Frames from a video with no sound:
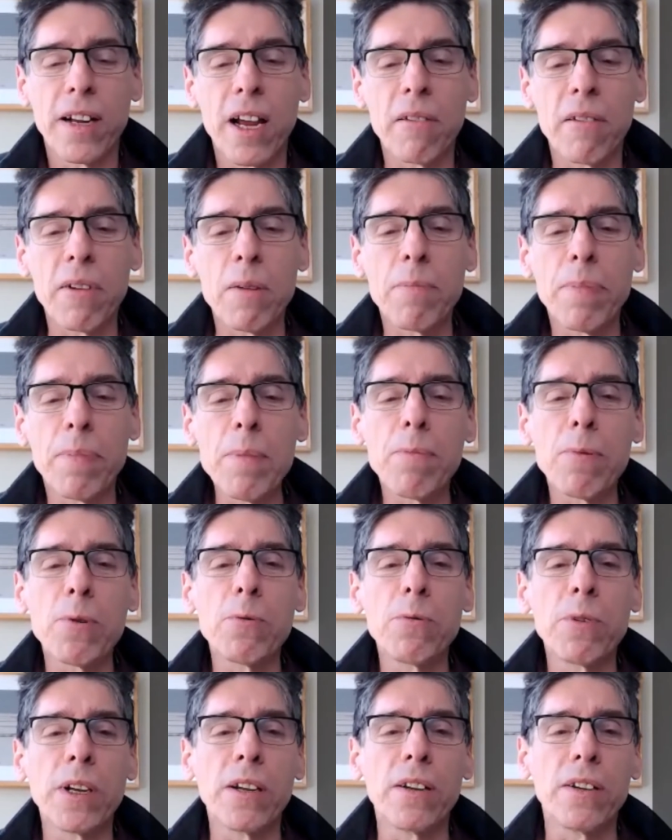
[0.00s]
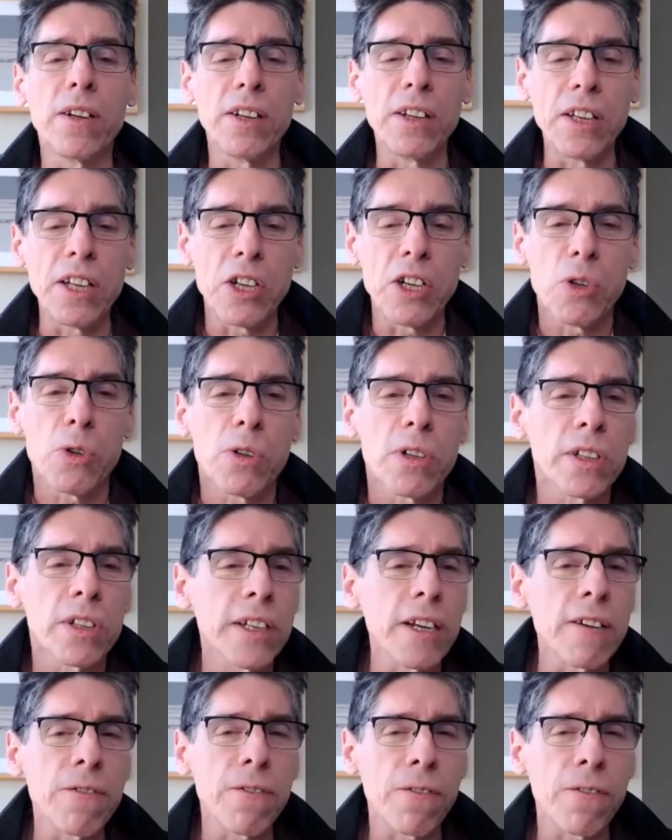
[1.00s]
I mean, people would literally